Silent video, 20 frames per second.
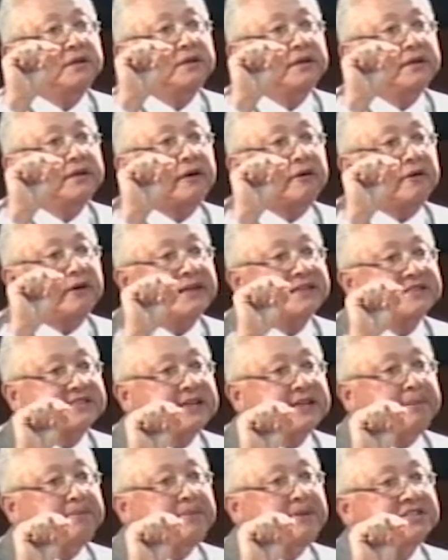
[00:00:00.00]
or the
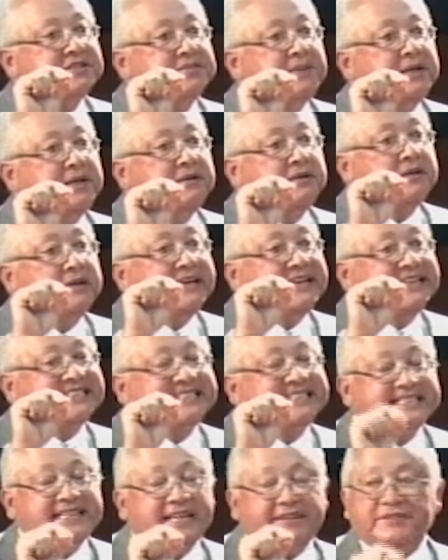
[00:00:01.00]
establishment is
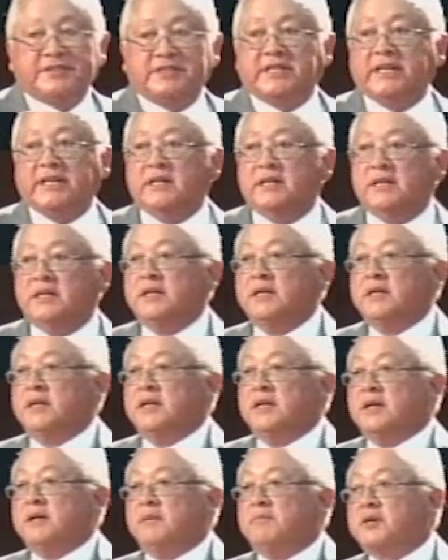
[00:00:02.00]
70.
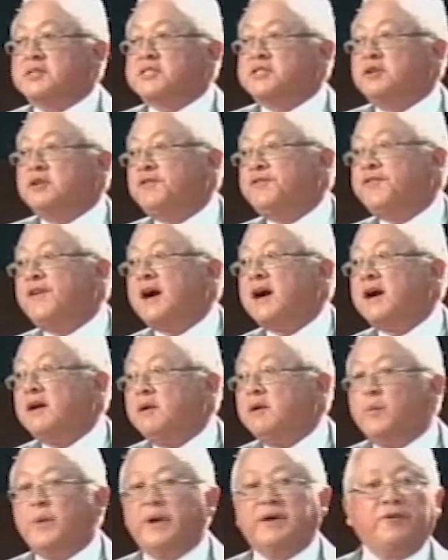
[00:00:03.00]
But so
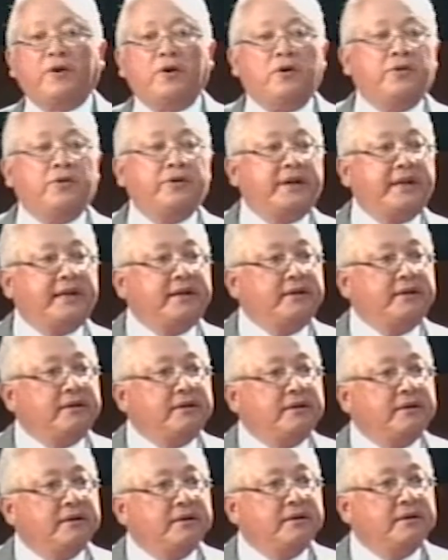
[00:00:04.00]
far we have only
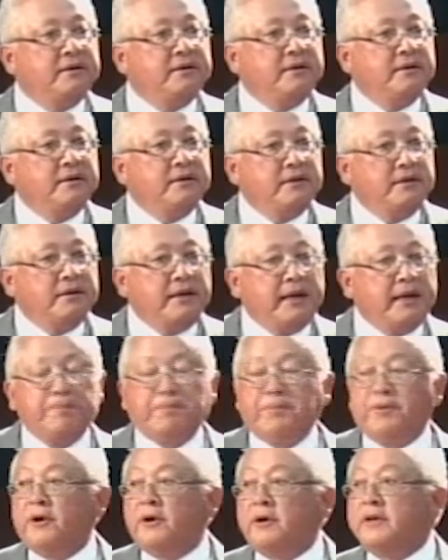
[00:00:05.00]

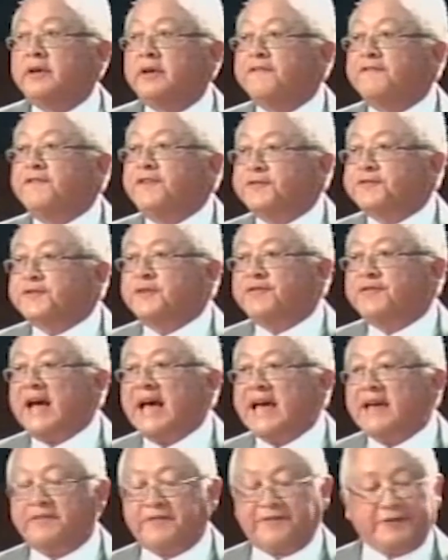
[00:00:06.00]
employed
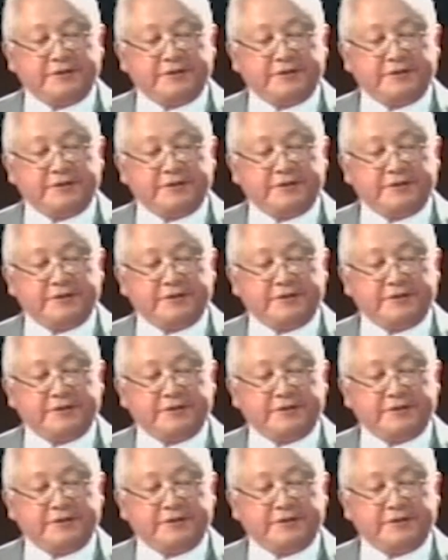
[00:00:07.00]
55.